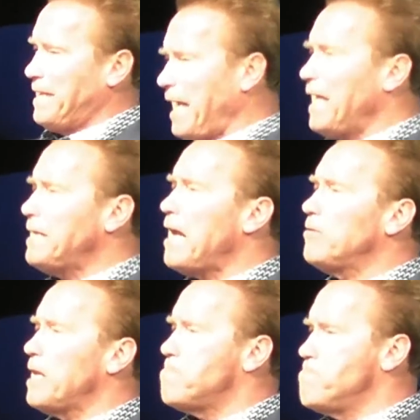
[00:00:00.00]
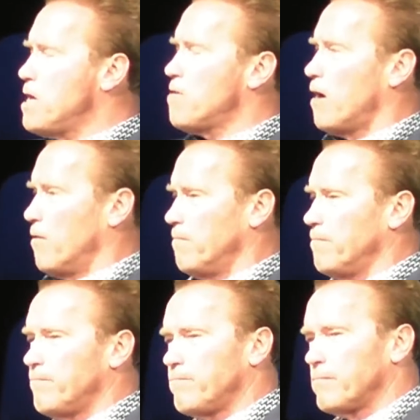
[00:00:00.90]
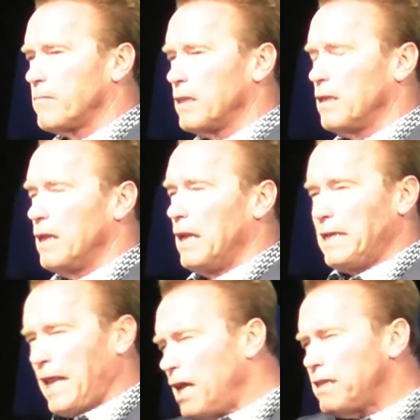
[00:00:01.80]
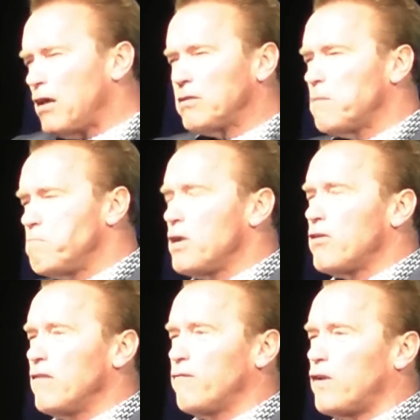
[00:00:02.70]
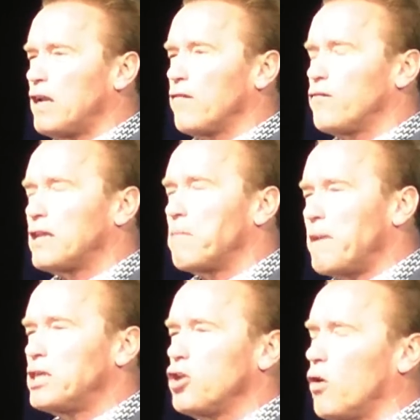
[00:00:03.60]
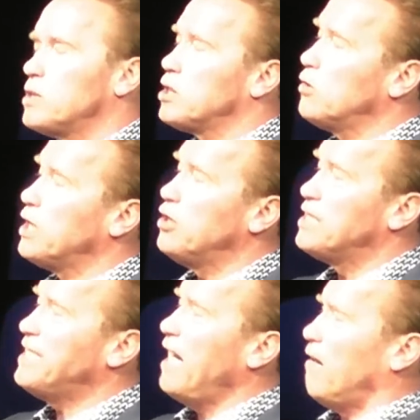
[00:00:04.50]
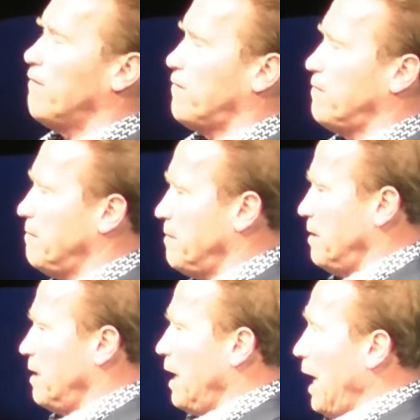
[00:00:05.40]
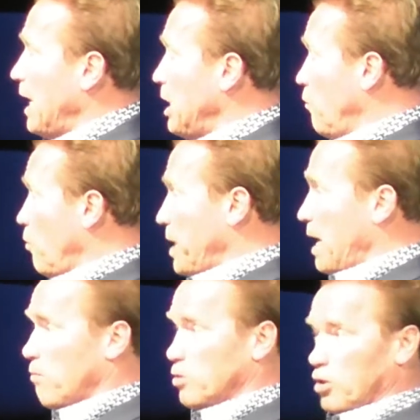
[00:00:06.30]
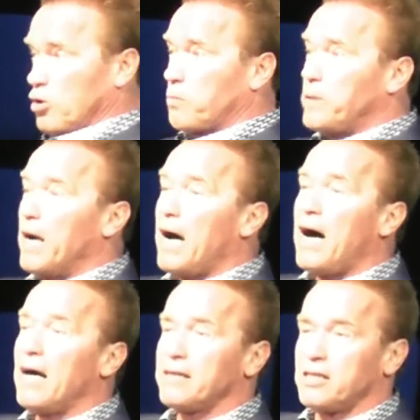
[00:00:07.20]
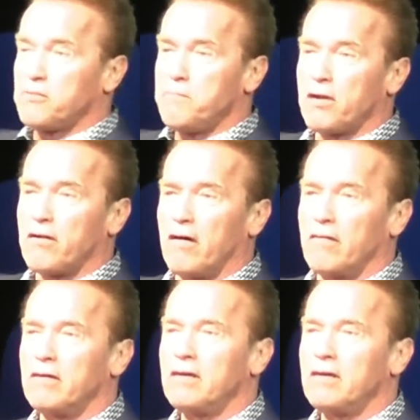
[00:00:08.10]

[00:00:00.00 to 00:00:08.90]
tear down that mirror. Tear down that mirror in front of you that makes you always look at yourself. And you will be able to look beyond this mirror.